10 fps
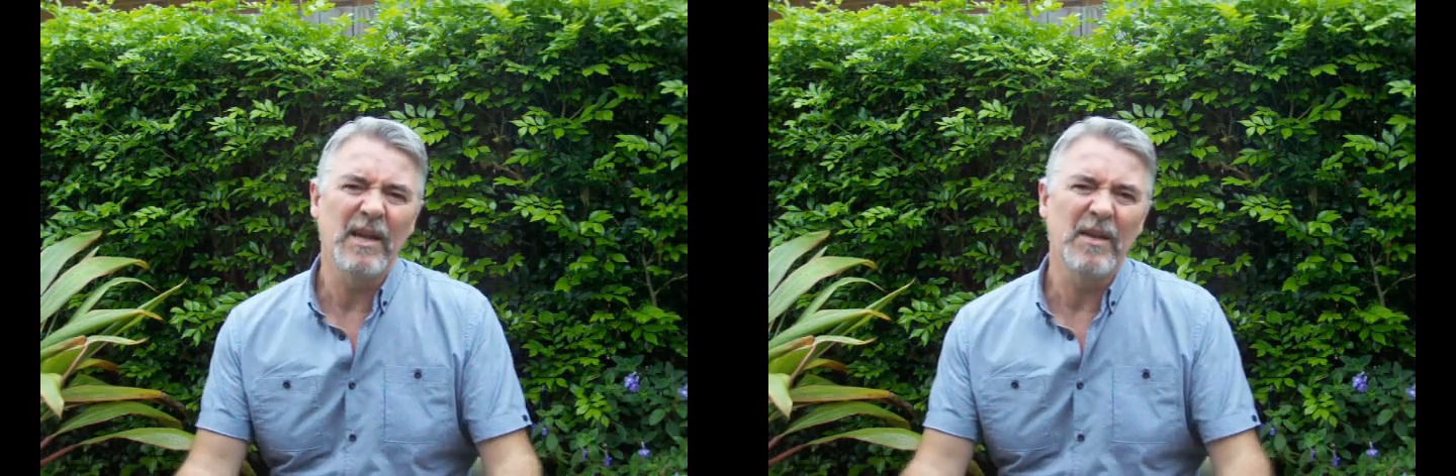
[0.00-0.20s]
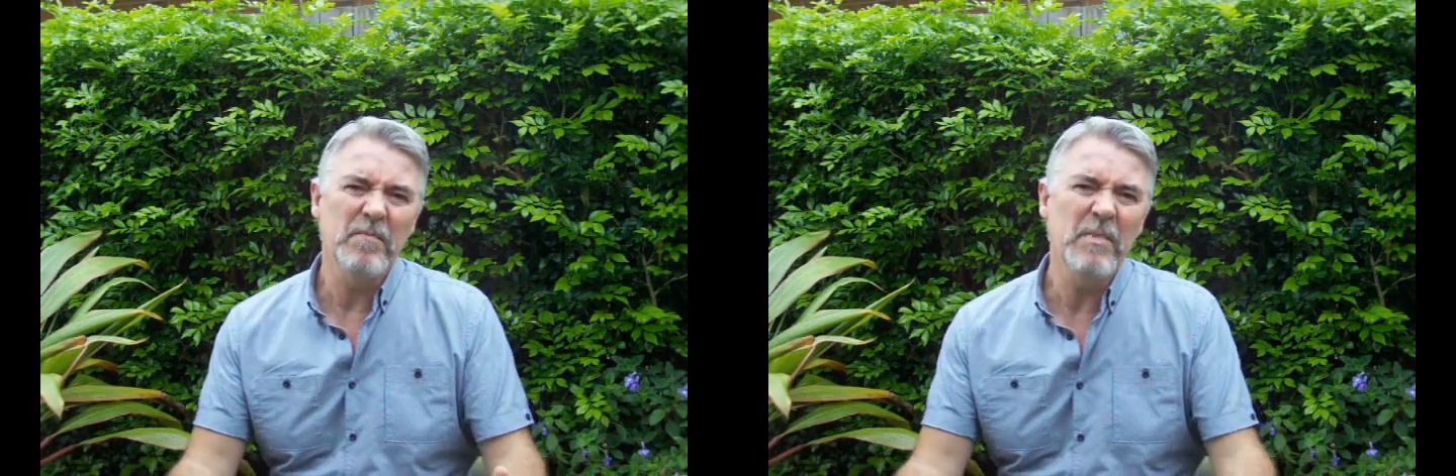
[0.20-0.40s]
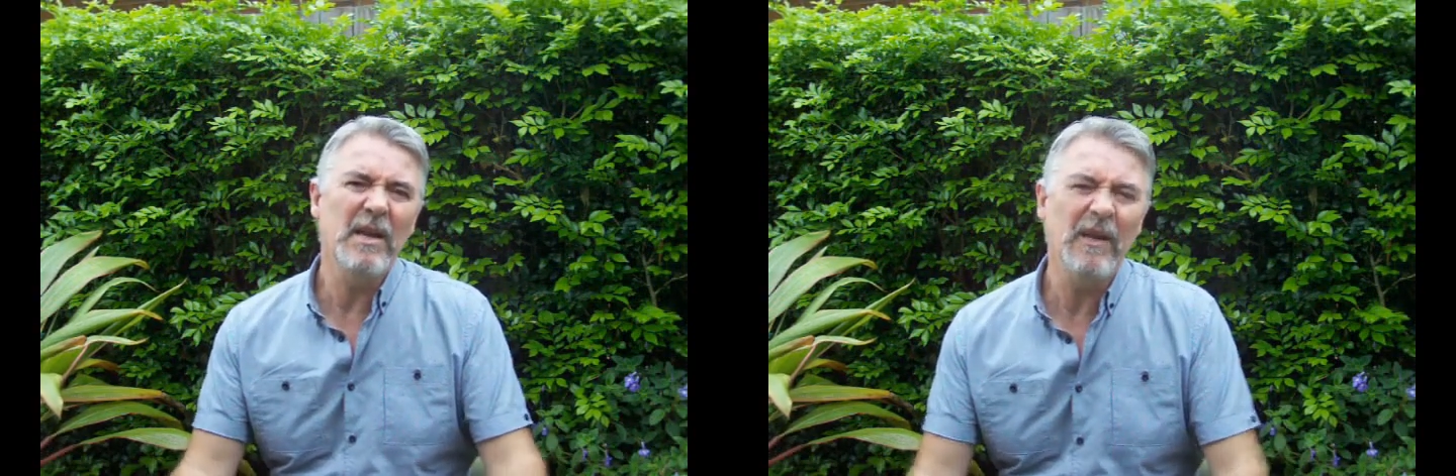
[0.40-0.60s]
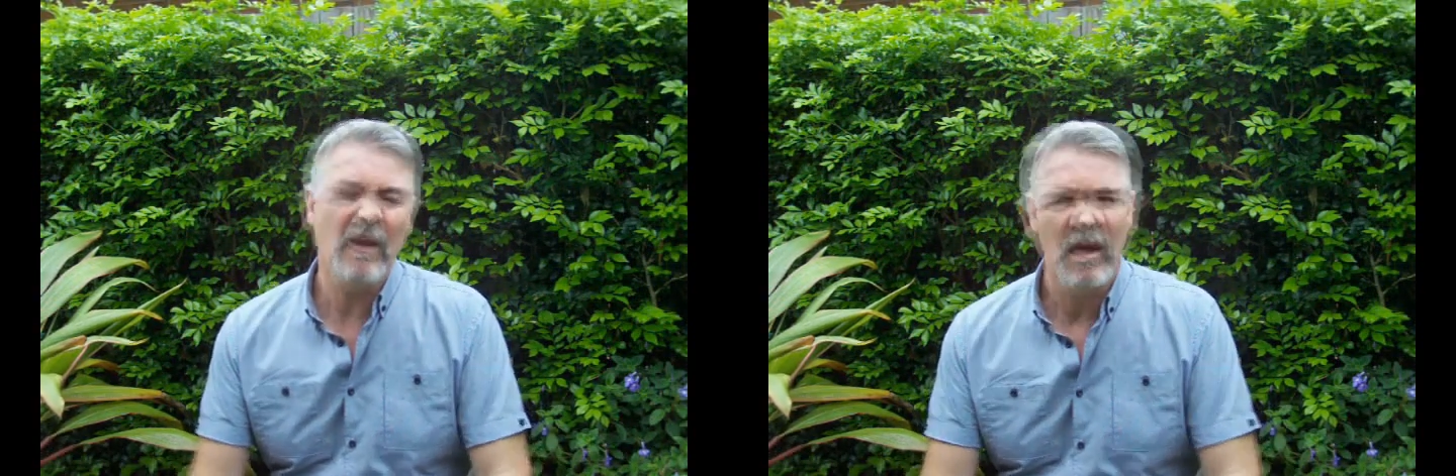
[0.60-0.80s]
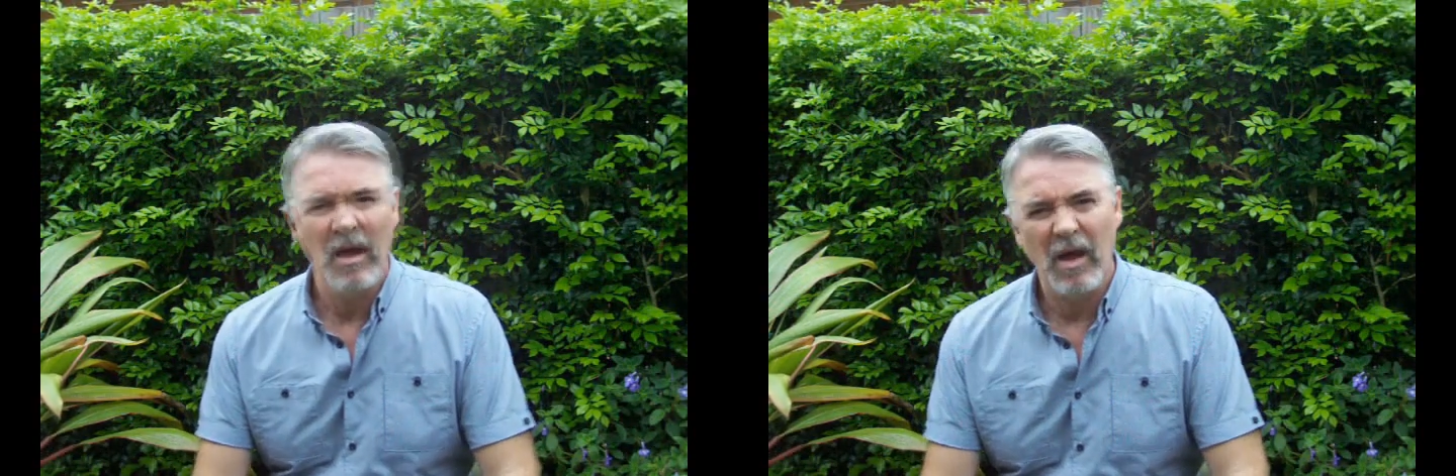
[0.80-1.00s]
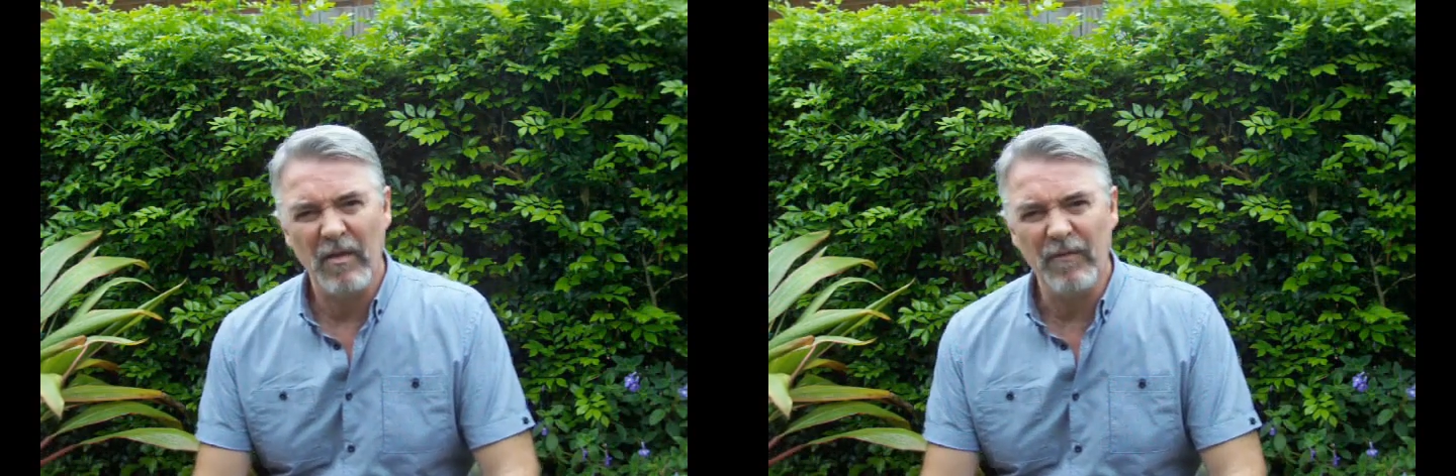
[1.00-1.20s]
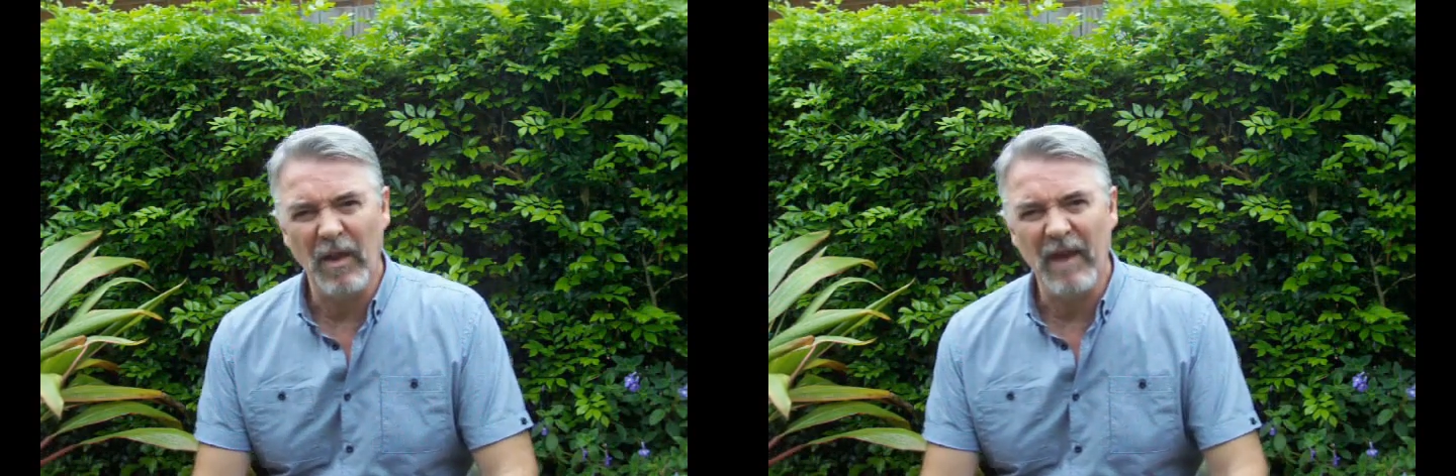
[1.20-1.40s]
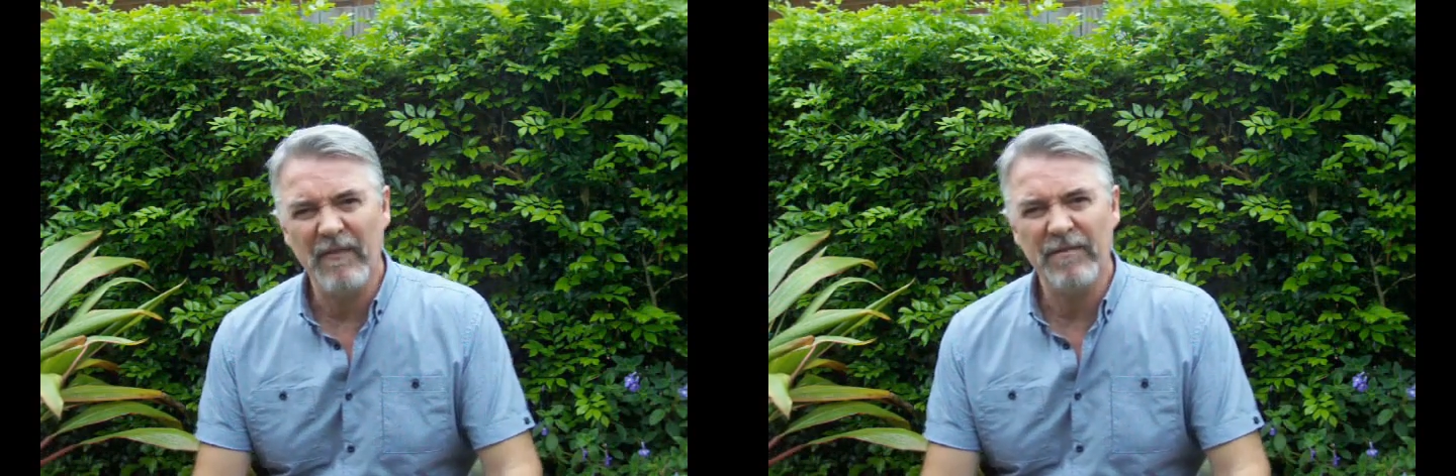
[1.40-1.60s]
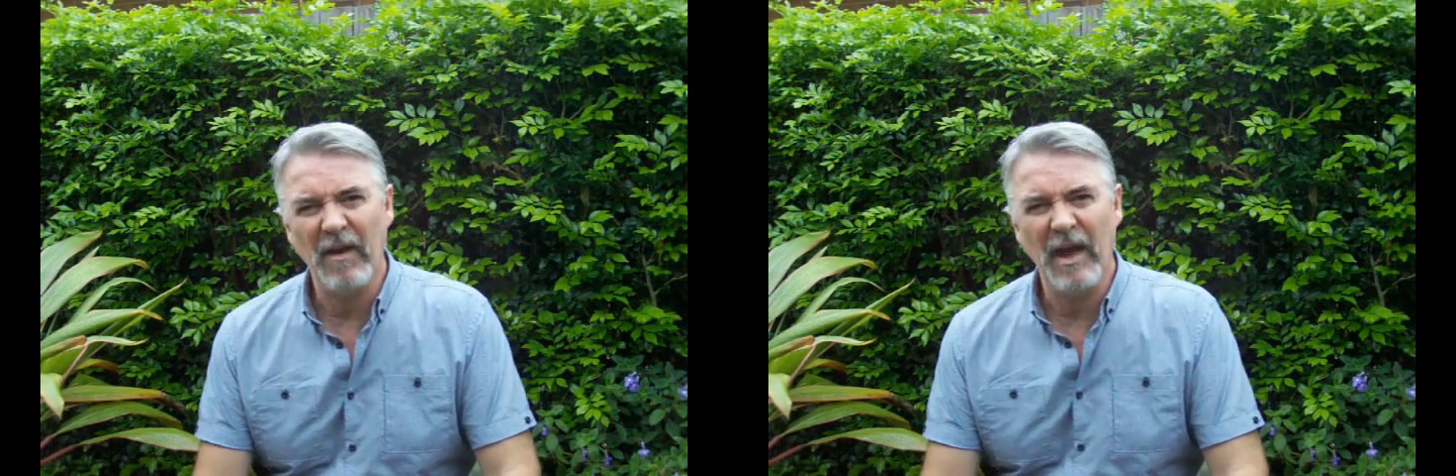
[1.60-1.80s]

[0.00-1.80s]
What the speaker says: the meaning of life.